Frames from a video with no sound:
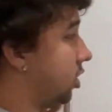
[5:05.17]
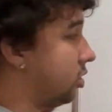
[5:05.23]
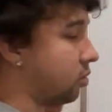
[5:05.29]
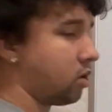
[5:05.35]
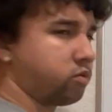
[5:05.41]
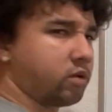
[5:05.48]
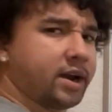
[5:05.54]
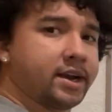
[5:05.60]

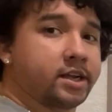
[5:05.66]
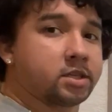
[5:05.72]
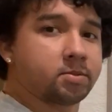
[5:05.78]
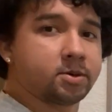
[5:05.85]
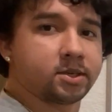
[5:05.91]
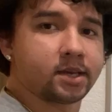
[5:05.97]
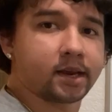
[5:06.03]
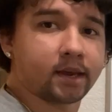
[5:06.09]
Well, radians
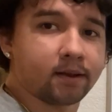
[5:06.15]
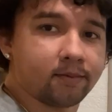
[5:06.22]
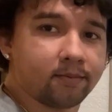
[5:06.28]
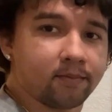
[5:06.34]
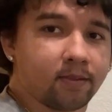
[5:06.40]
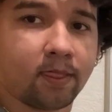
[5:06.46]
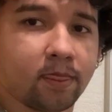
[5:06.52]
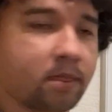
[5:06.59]
per second,
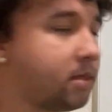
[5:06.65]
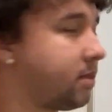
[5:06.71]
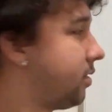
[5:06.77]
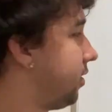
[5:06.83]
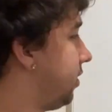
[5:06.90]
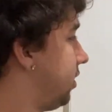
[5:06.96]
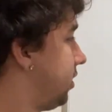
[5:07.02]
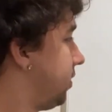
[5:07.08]

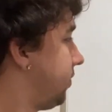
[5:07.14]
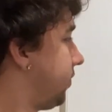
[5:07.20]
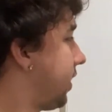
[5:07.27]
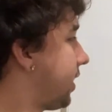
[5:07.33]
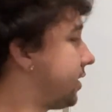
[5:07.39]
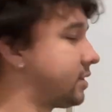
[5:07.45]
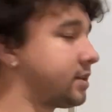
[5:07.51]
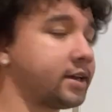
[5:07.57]

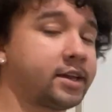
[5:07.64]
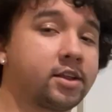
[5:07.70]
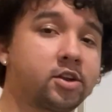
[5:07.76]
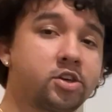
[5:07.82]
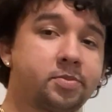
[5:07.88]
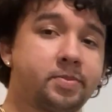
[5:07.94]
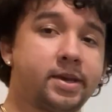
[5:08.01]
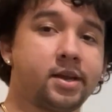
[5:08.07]
that is angular
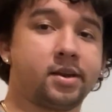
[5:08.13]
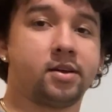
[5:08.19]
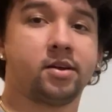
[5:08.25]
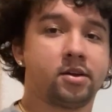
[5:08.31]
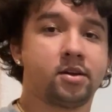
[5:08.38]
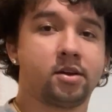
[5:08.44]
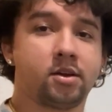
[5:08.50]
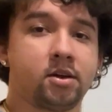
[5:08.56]
speed,
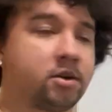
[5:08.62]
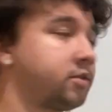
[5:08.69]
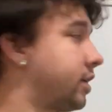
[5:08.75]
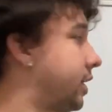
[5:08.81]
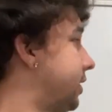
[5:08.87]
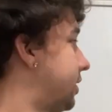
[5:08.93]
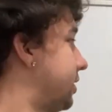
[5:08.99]
right?